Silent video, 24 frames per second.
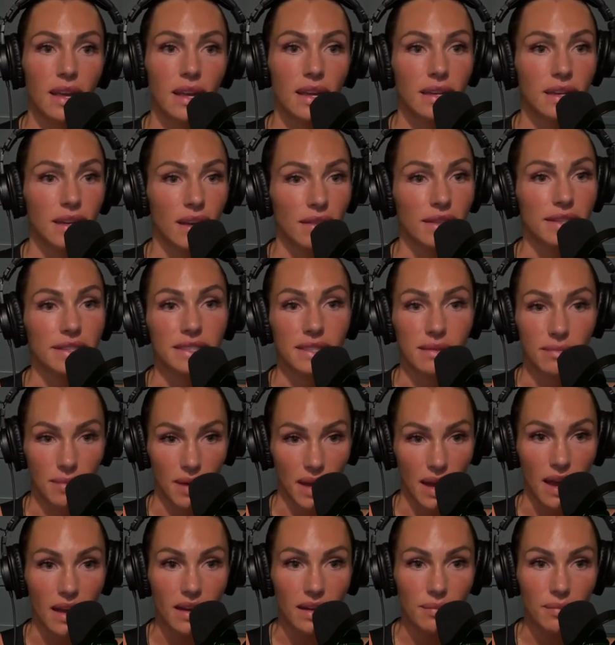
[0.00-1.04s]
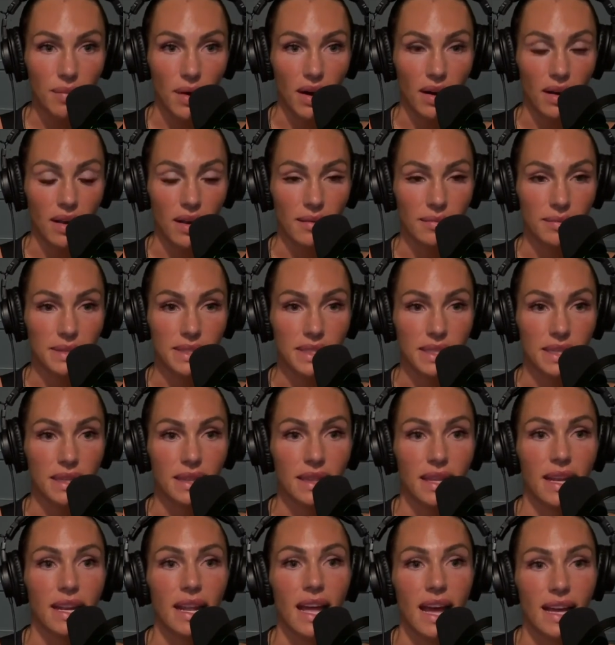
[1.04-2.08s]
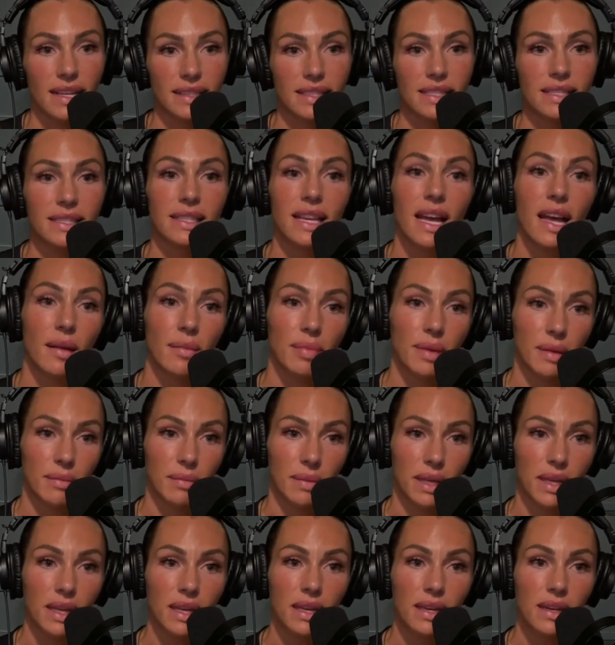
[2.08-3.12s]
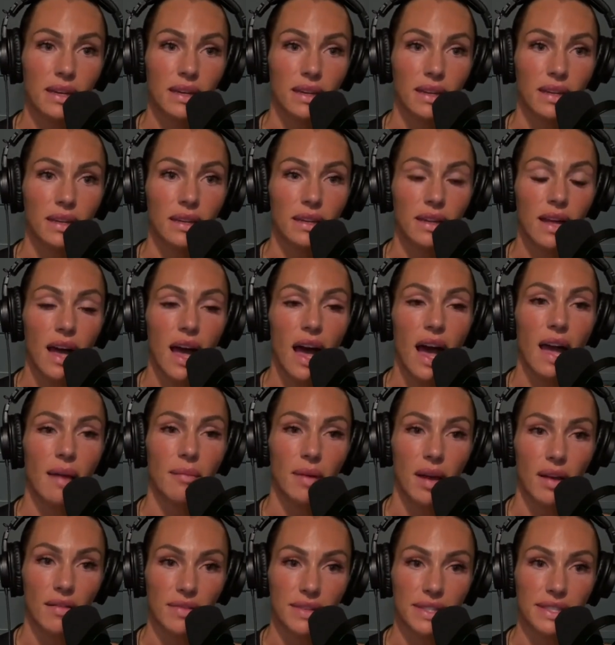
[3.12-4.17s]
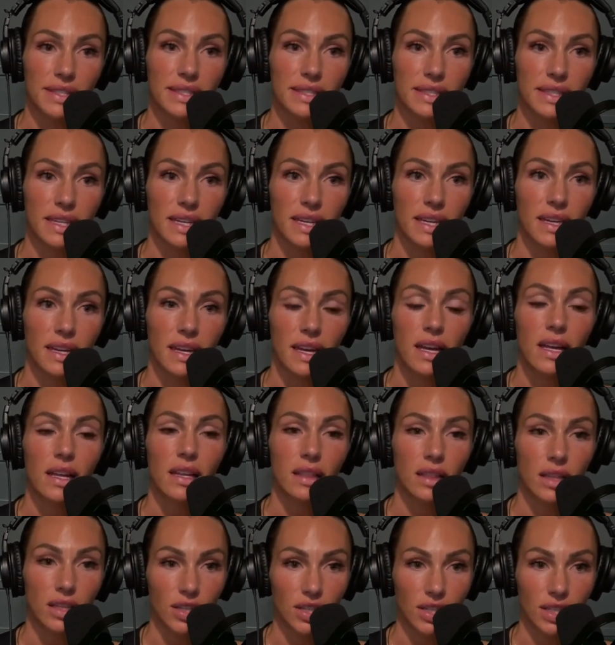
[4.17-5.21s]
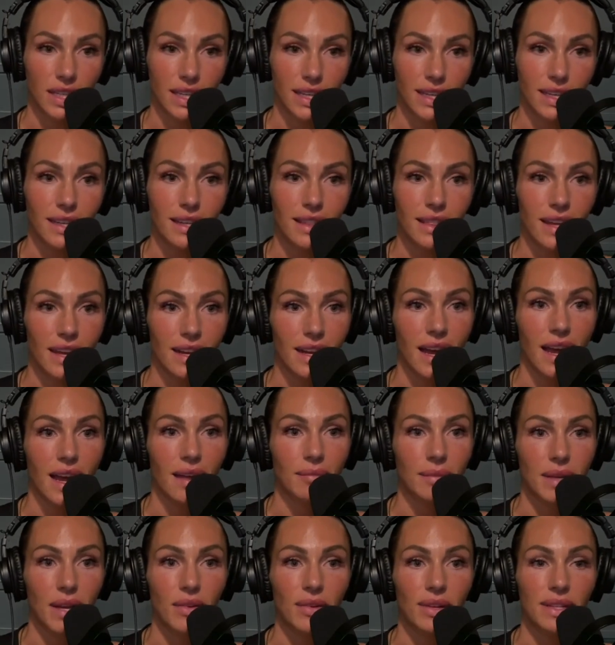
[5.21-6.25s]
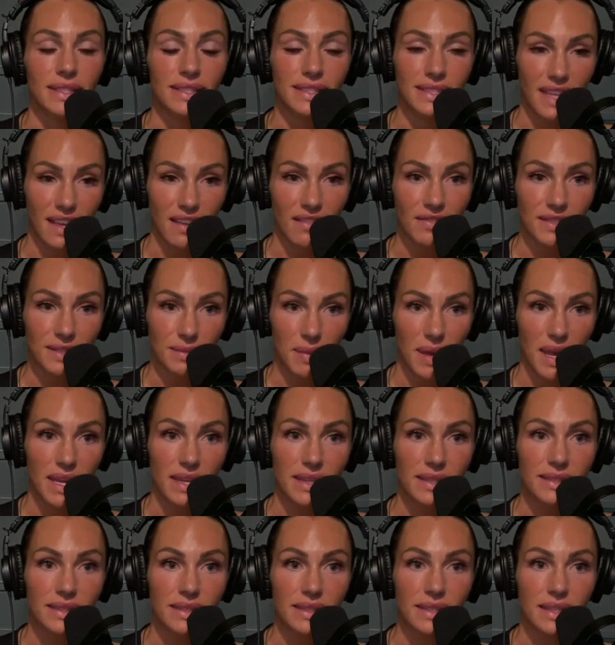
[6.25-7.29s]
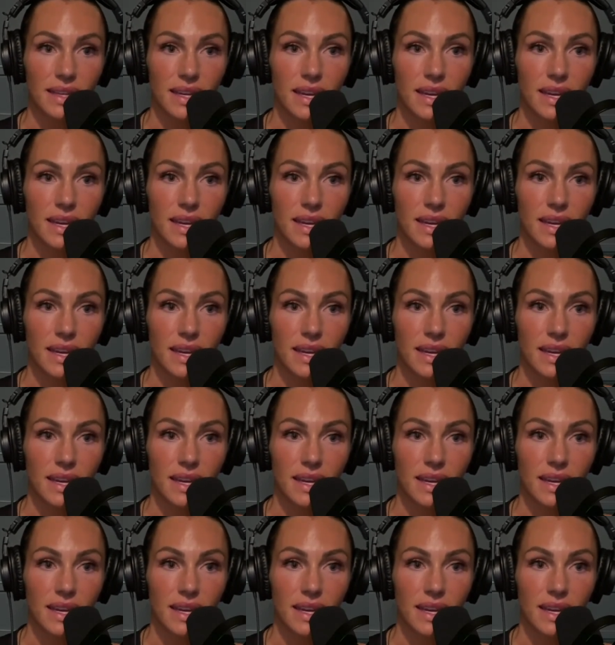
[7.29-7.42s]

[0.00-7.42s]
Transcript: Now, the symbiotic part comes in that as he's helping me heal, I'm obviously learning that I'm now in a safe space,